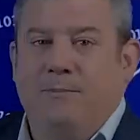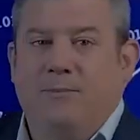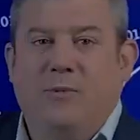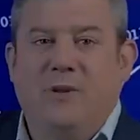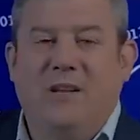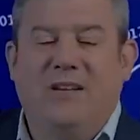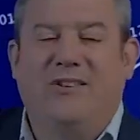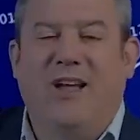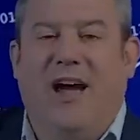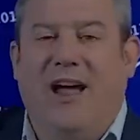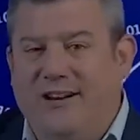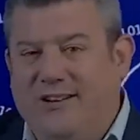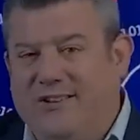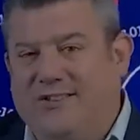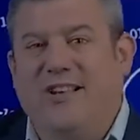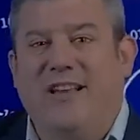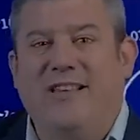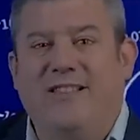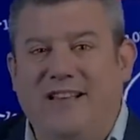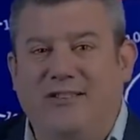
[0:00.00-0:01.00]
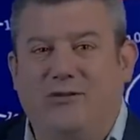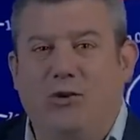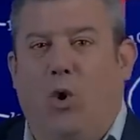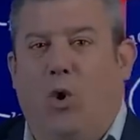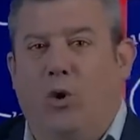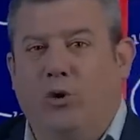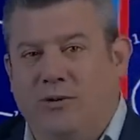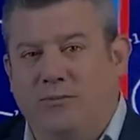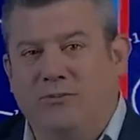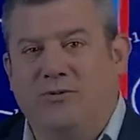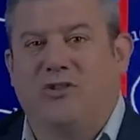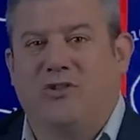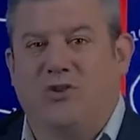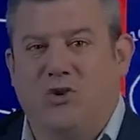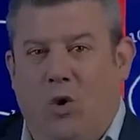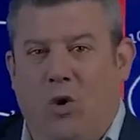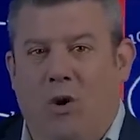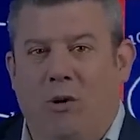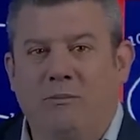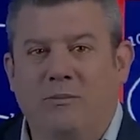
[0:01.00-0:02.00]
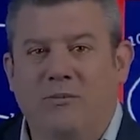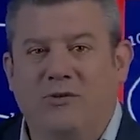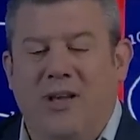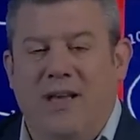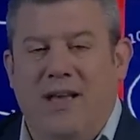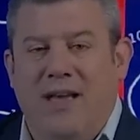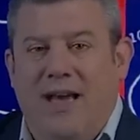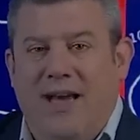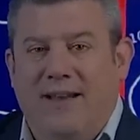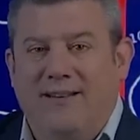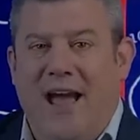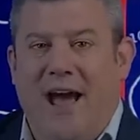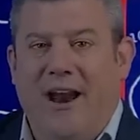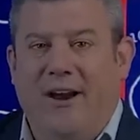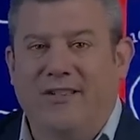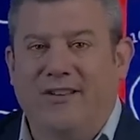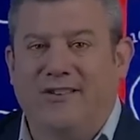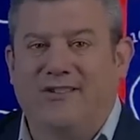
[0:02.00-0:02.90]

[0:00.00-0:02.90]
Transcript: you're starting to see these autumn storms down in the